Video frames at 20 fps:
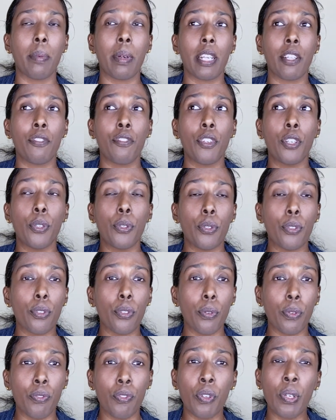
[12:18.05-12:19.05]
but if
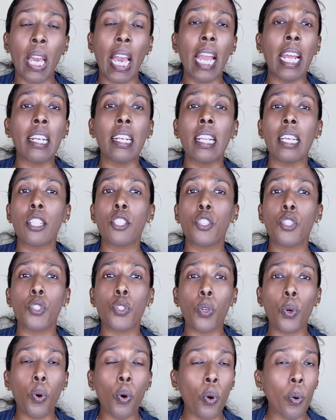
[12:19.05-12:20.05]
you had like
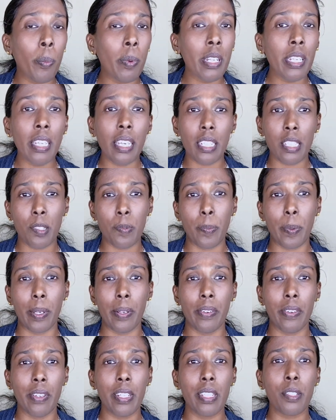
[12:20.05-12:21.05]
so many
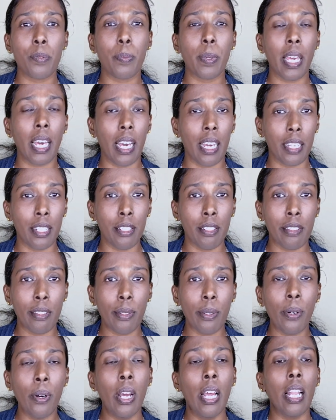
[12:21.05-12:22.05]
experience behind
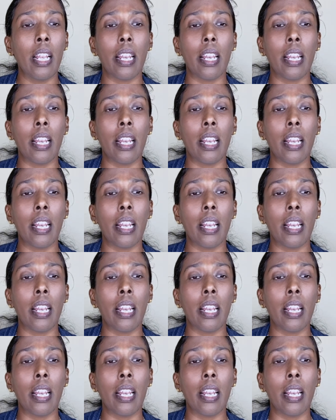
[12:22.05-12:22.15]
you,